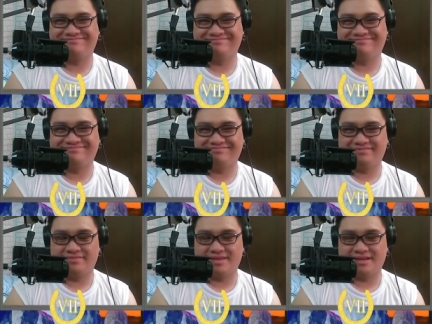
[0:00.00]
I'm so sorry,
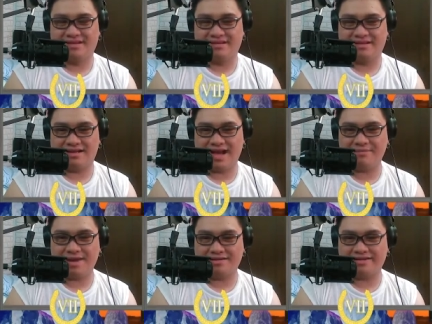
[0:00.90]
droid. I'm
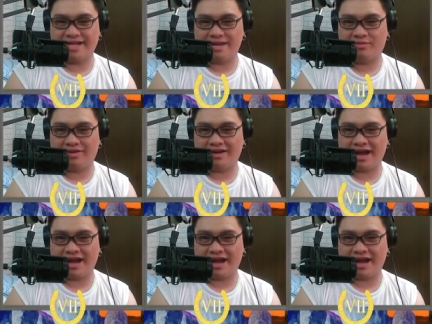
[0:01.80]
oh, mouse and oh, oh, keyboard.